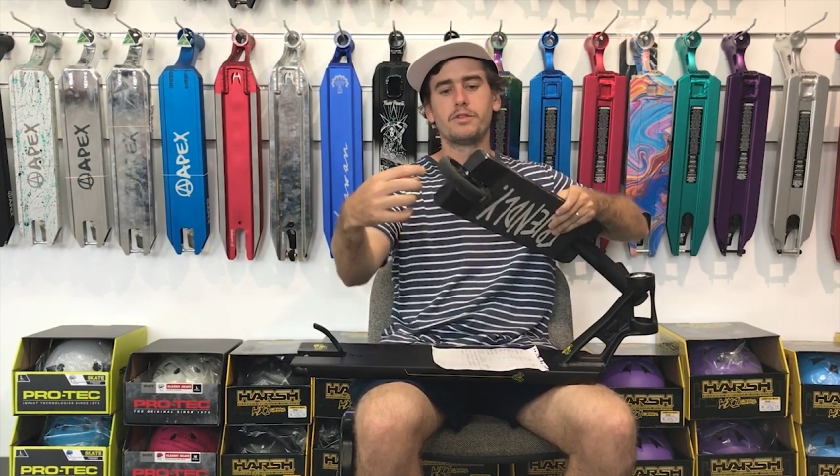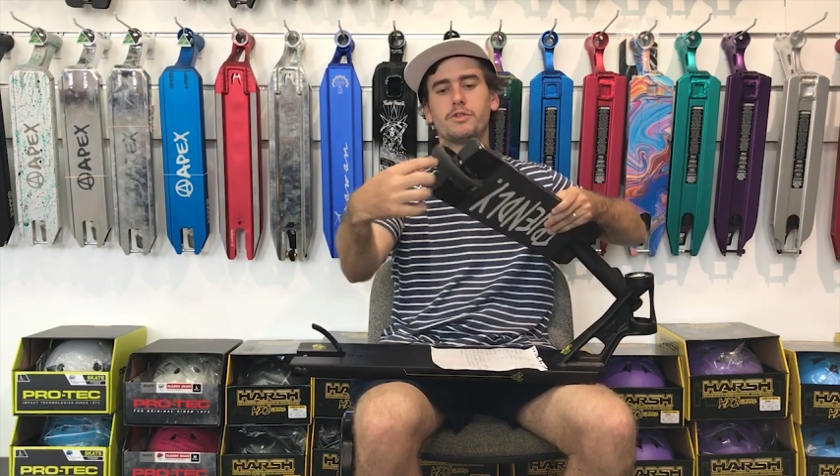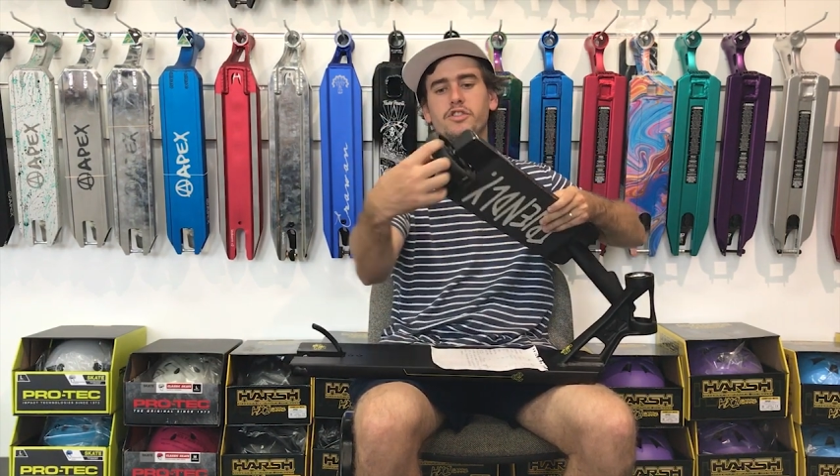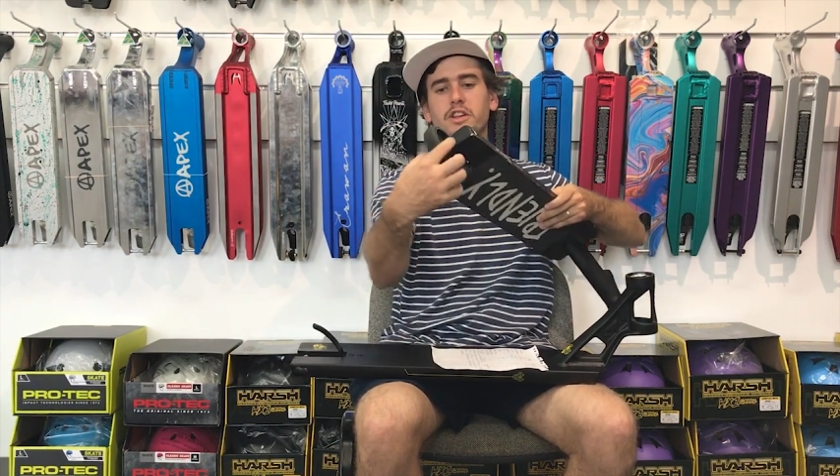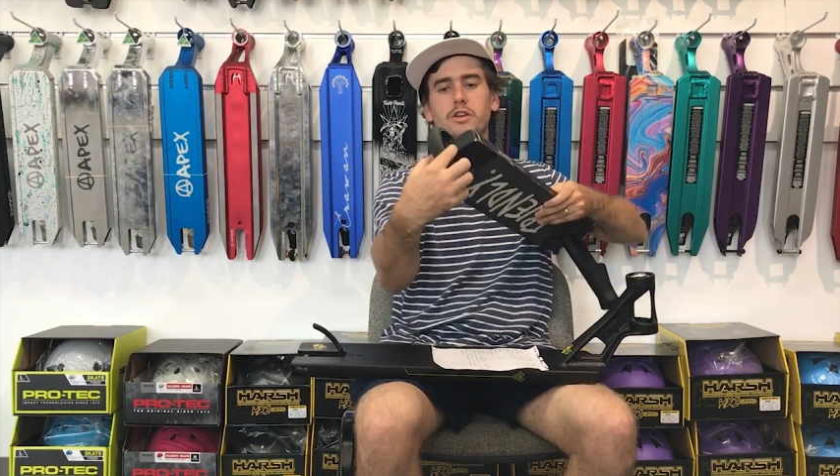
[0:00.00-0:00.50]

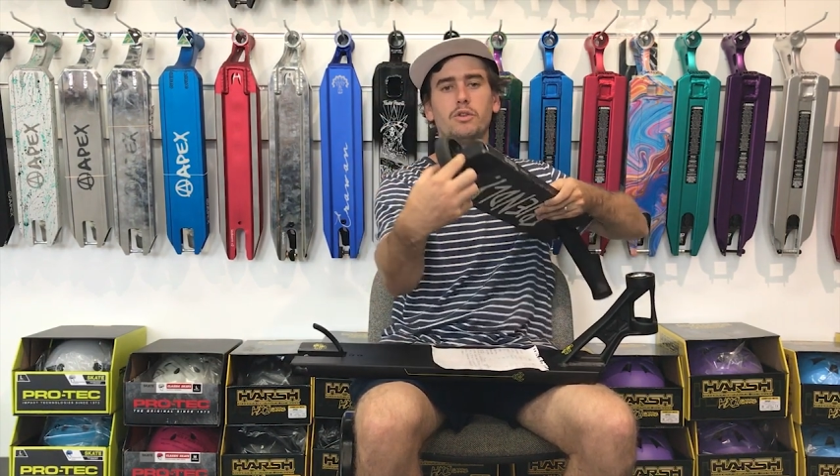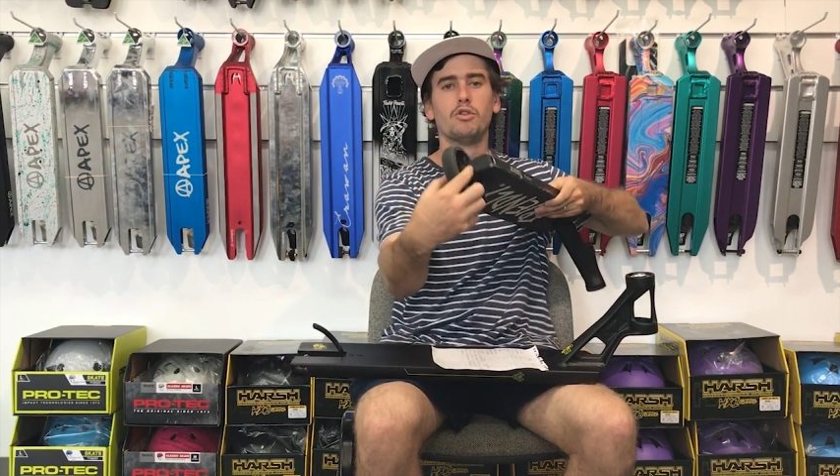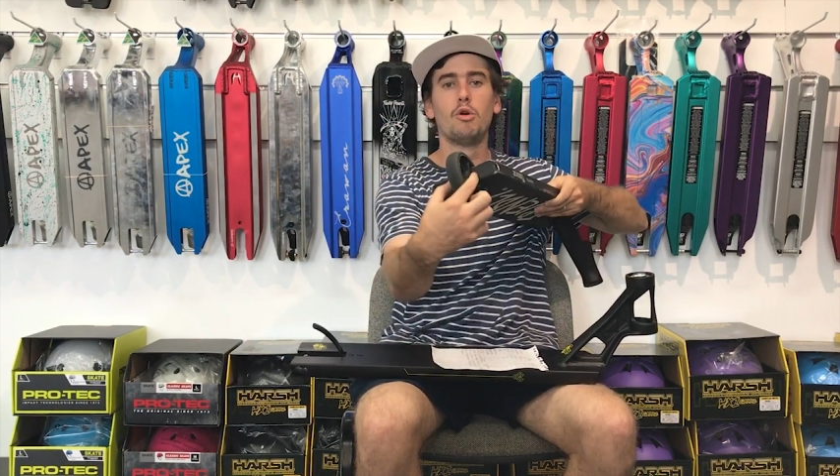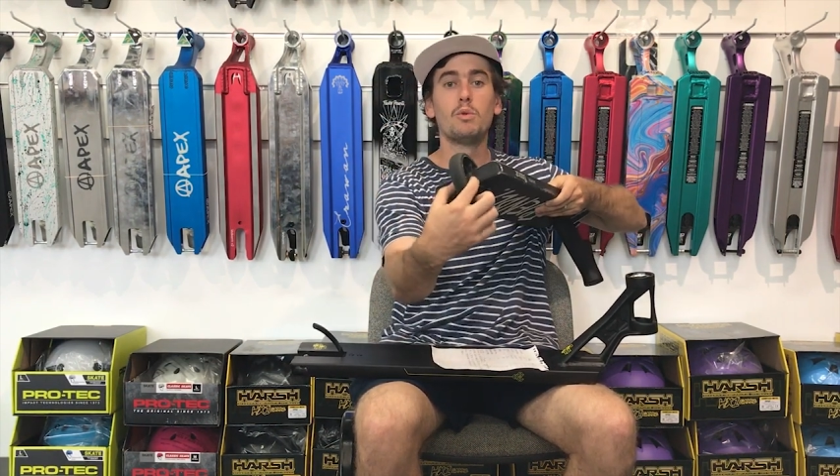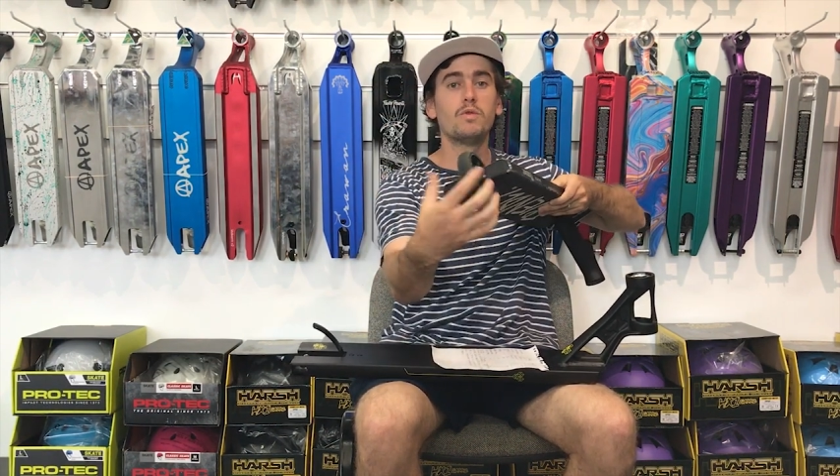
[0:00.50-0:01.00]
Just a little
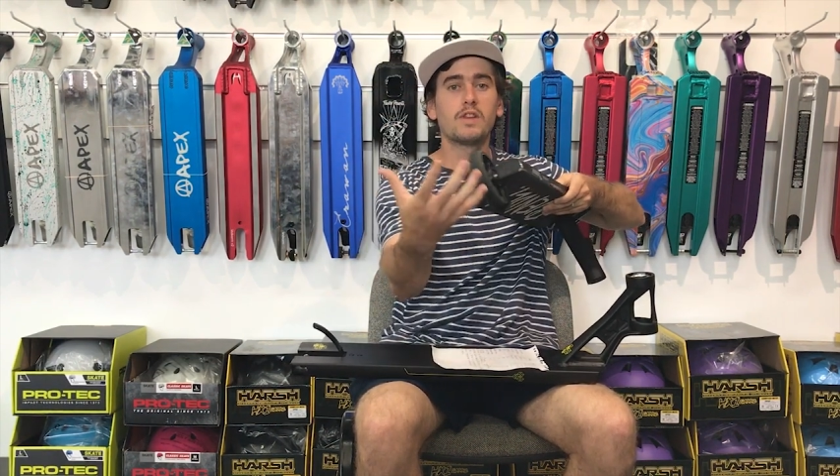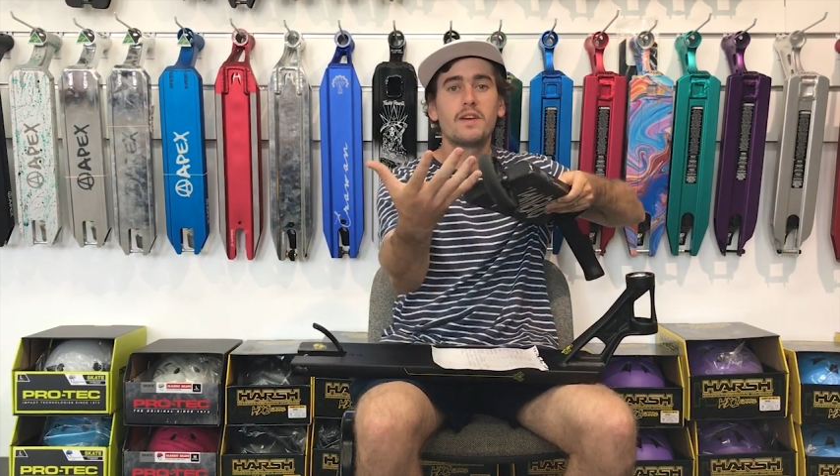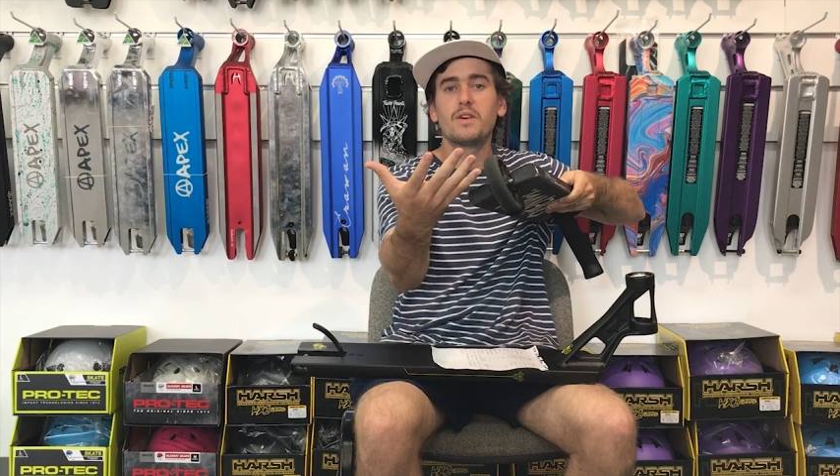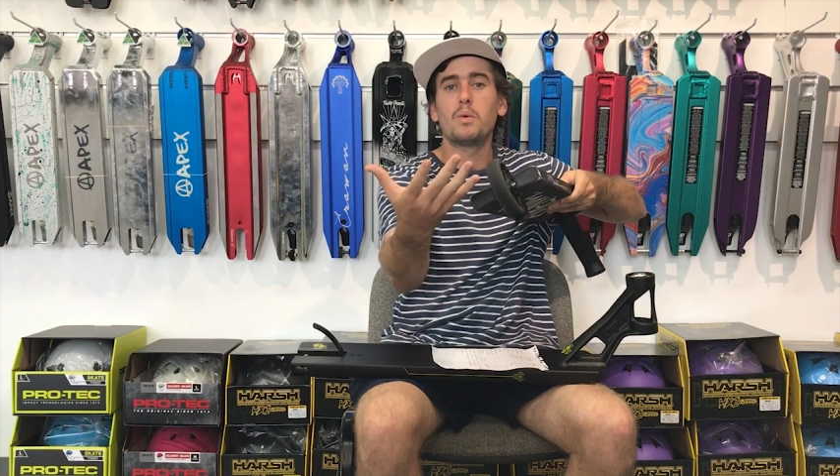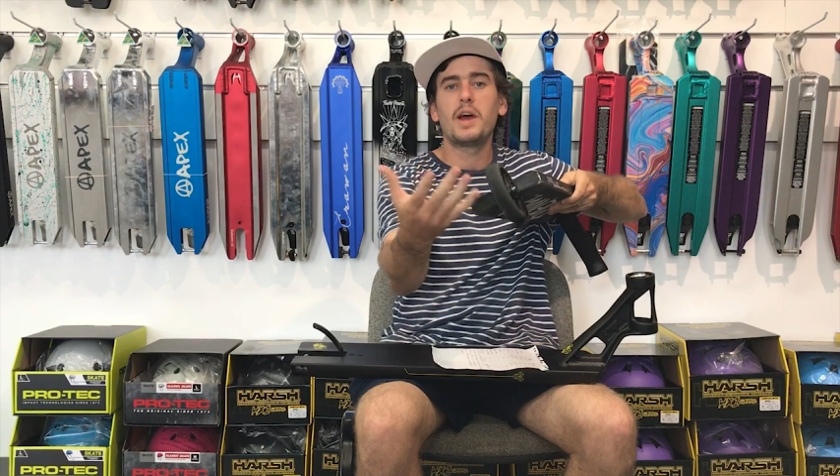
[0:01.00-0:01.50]
normal
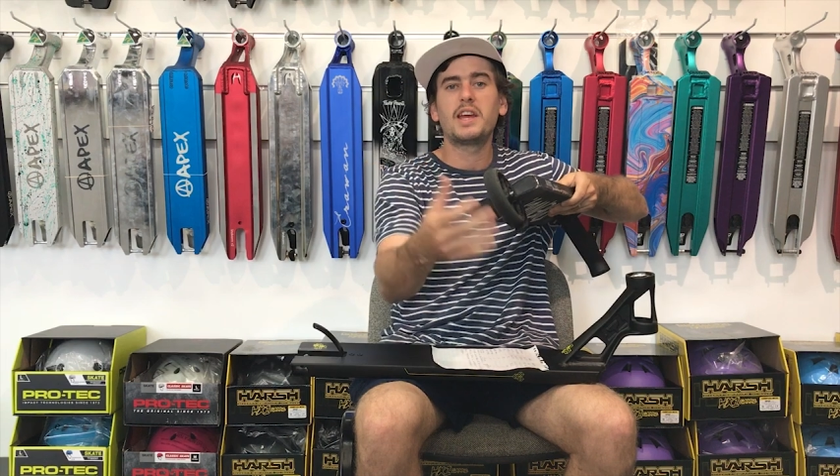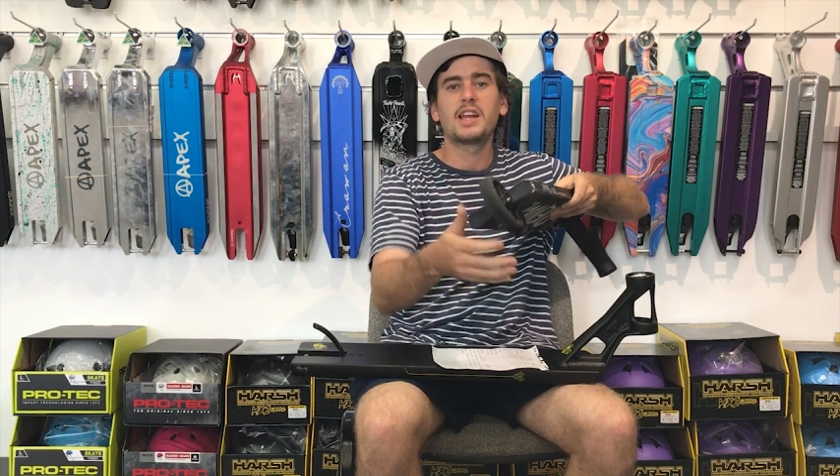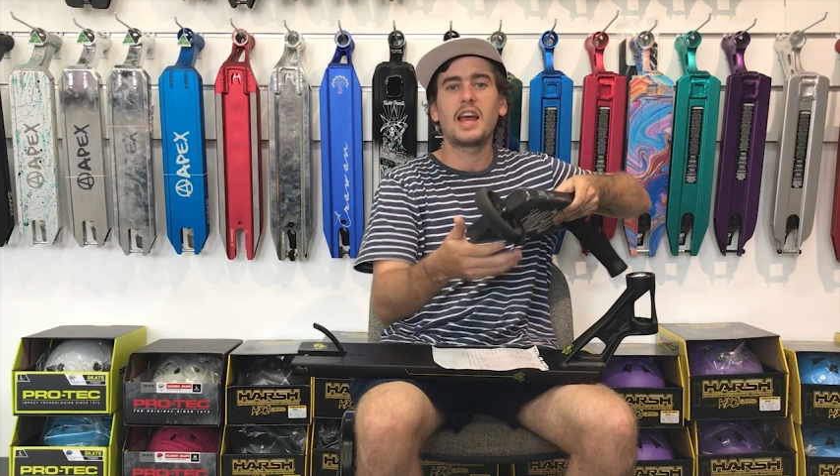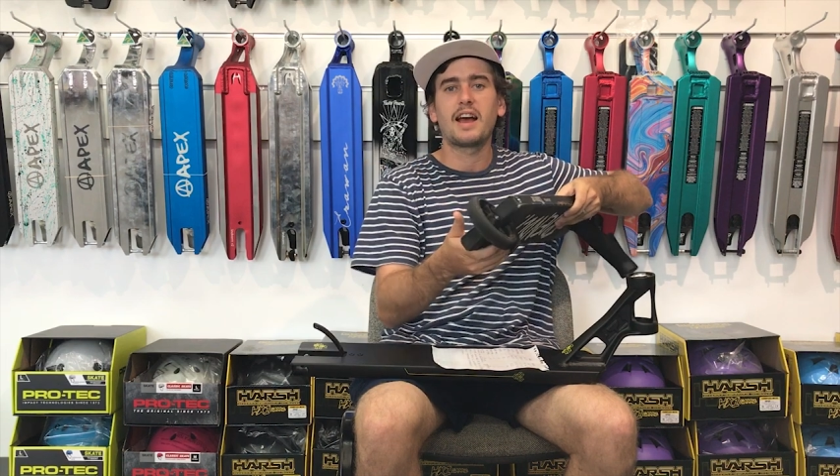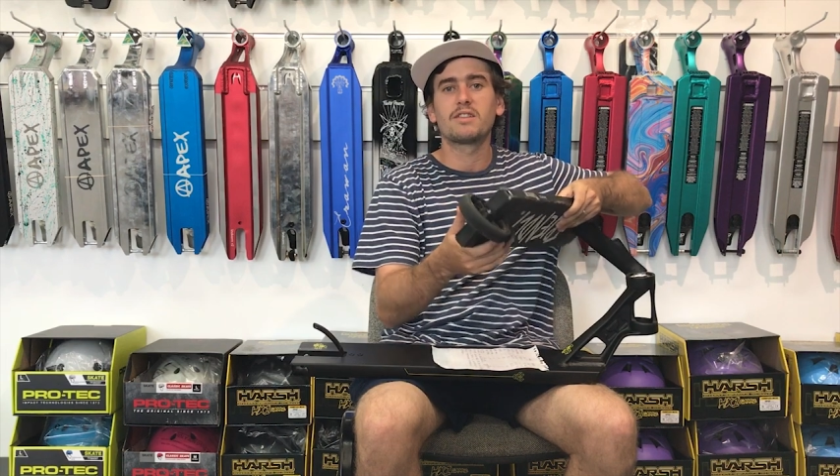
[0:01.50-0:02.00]
Flavor
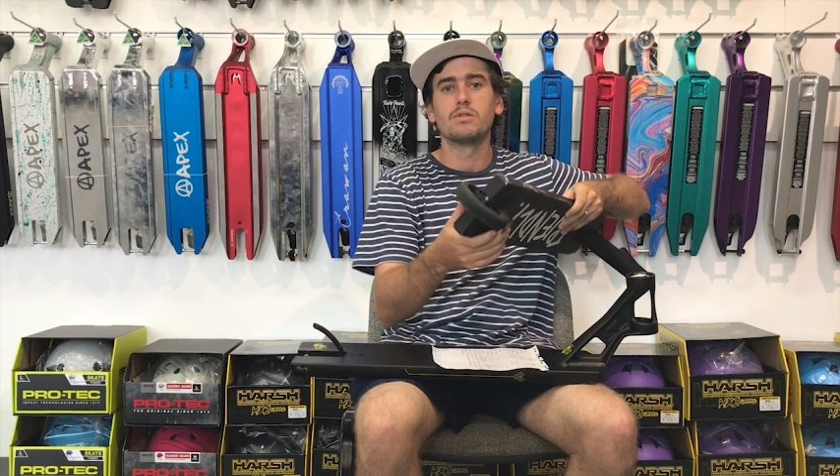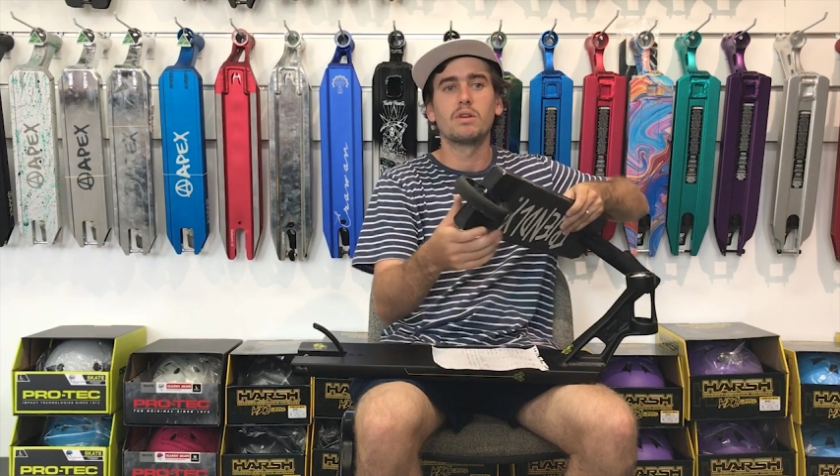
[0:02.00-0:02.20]
Awakening axle,